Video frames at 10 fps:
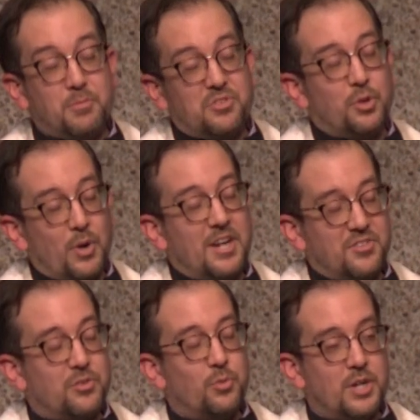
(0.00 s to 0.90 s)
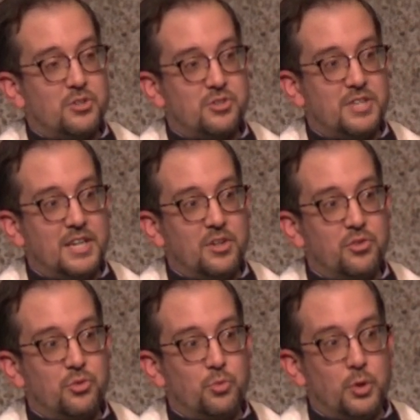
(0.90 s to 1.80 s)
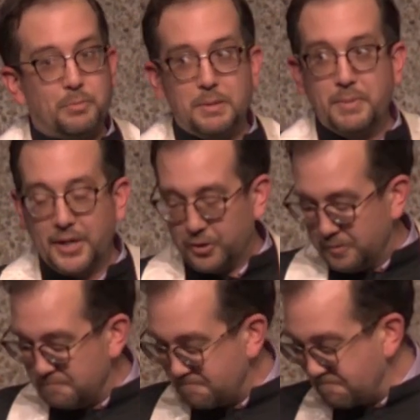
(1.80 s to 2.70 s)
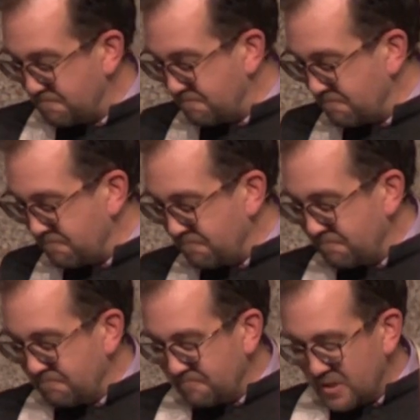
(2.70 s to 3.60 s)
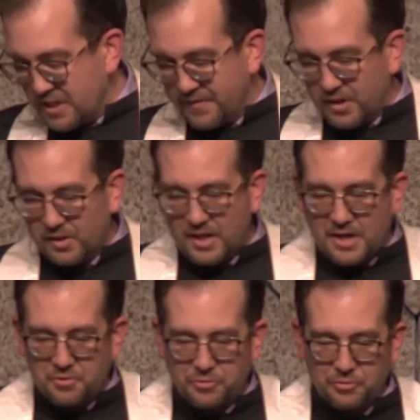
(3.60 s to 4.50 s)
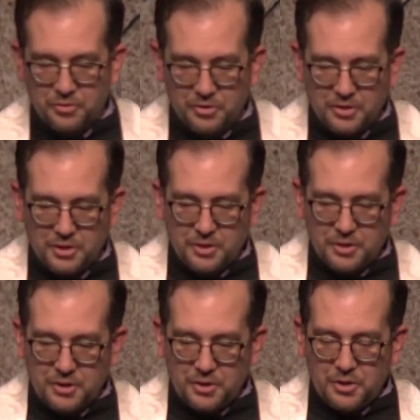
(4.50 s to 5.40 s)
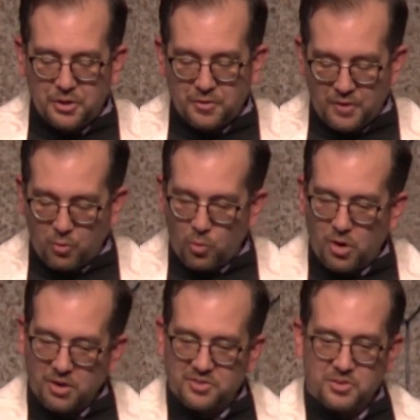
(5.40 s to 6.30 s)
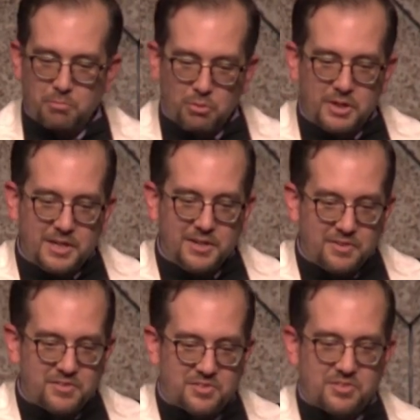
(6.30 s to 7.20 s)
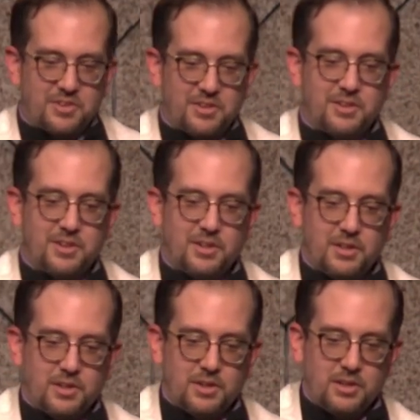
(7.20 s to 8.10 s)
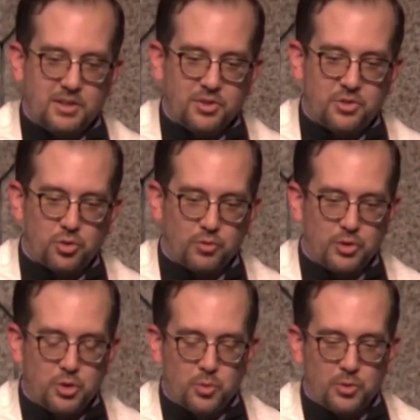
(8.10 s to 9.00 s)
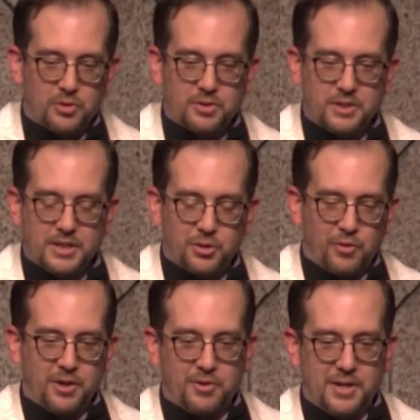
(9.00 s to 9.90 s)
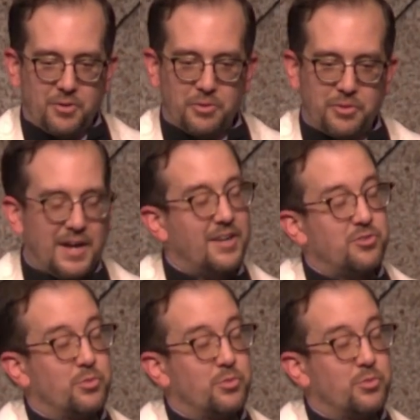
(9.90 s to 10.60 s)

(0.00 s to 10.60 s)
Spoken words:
ways in which things will be better. And then a life that walks and breathes into renewal and greater health. That's what